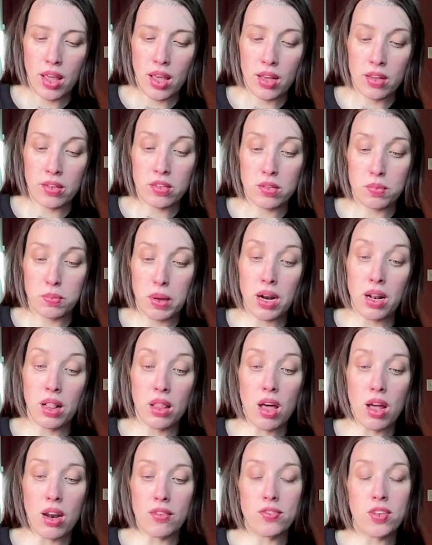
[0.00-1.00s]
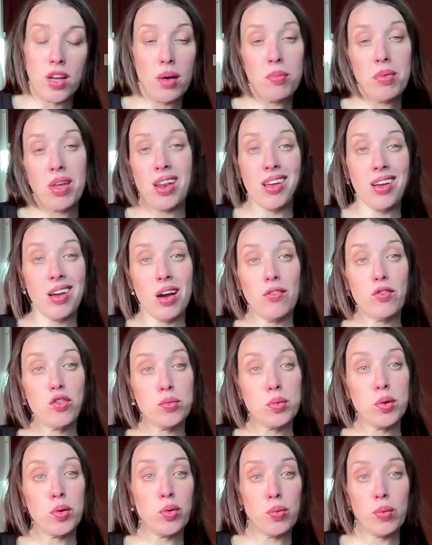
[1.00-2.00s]
is spend a lot of time getting
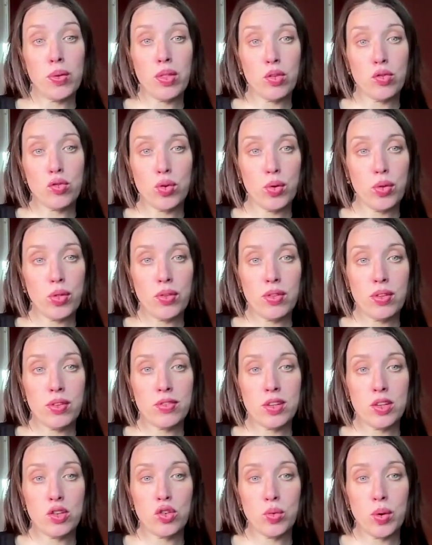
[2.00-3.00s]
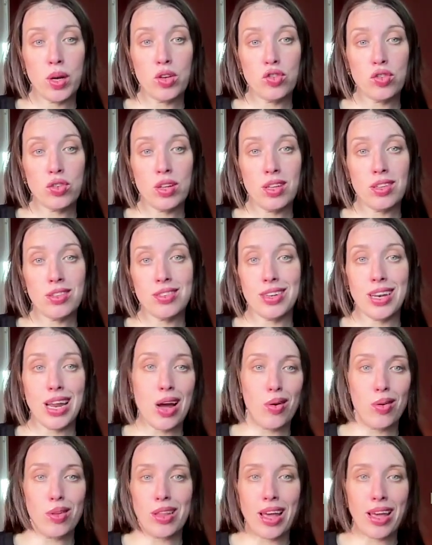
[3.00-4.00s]
comfortable with what the truth of the situation is. And
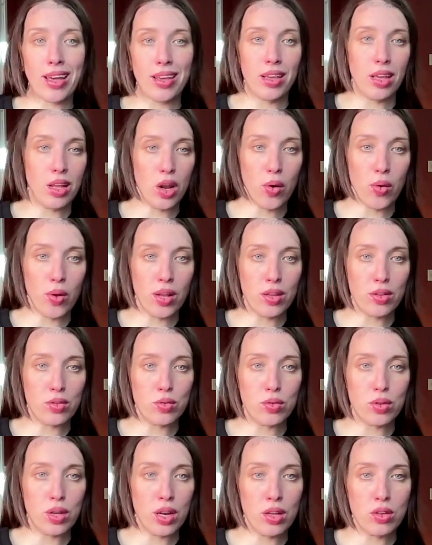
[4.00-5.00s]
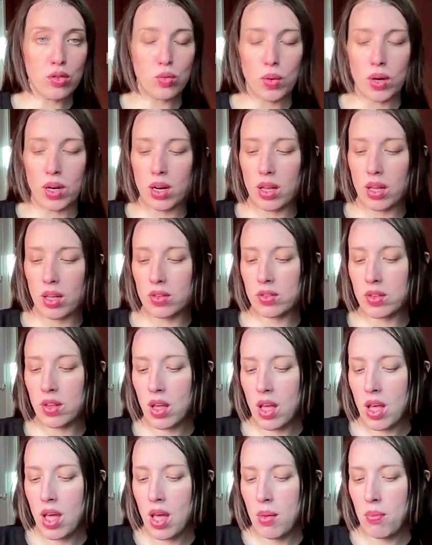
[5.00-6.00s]
now, like, it is what it is.
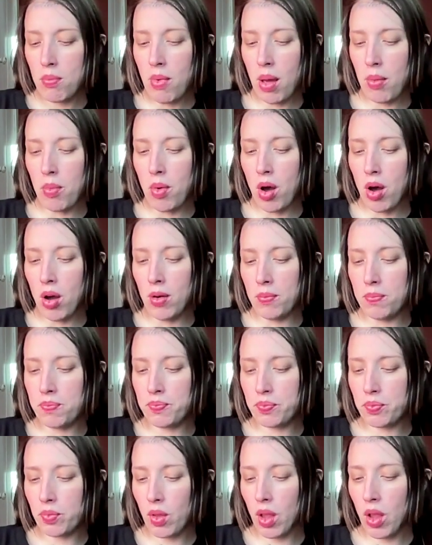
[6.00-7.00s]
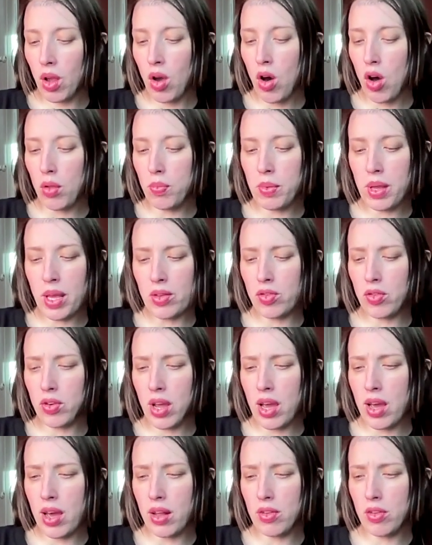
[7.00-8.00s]
My mom called me
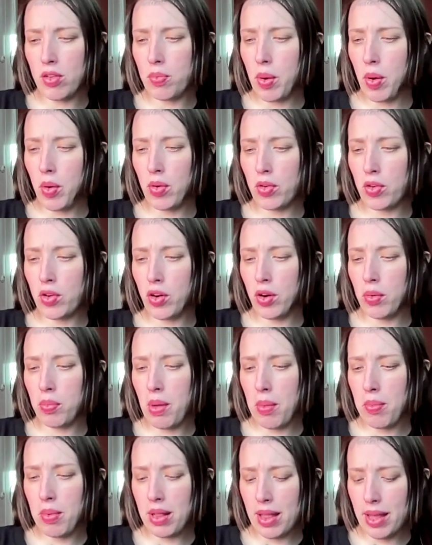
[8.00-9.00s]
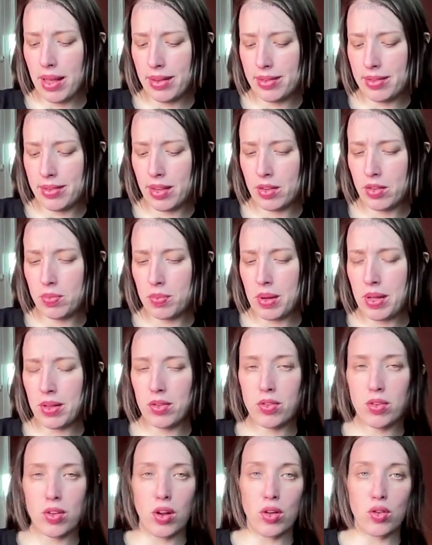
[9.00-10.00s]
yesterday. I hadn't spoken to her in maybe like 6
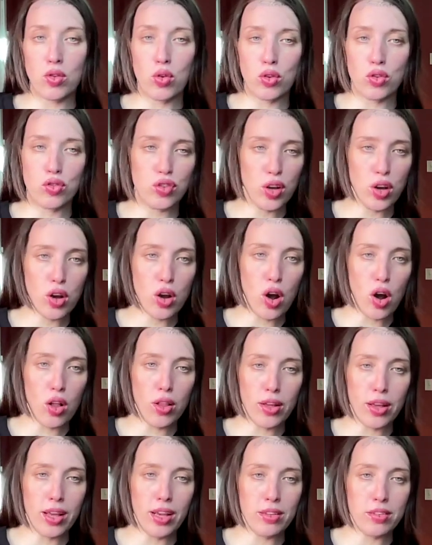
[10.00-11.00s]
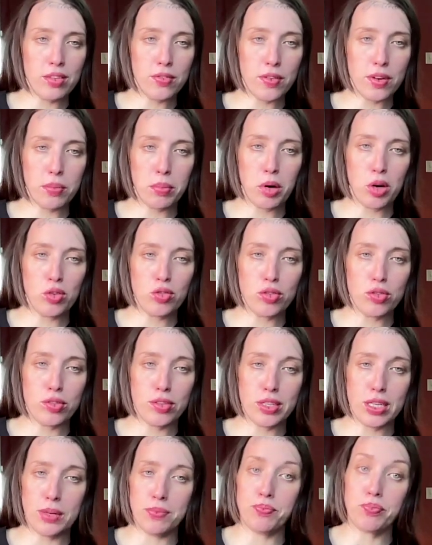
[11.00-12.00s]
months. I told her she'd call in case of an
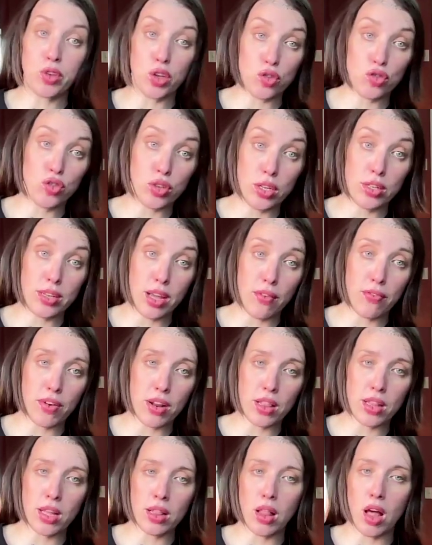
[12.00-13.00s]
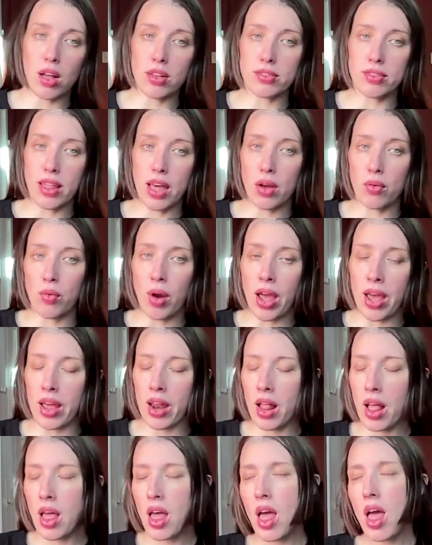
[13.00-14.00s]
emergency. She definitely lost that
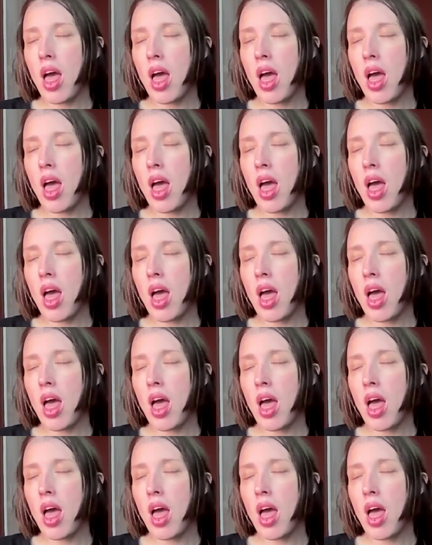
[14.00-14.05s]
right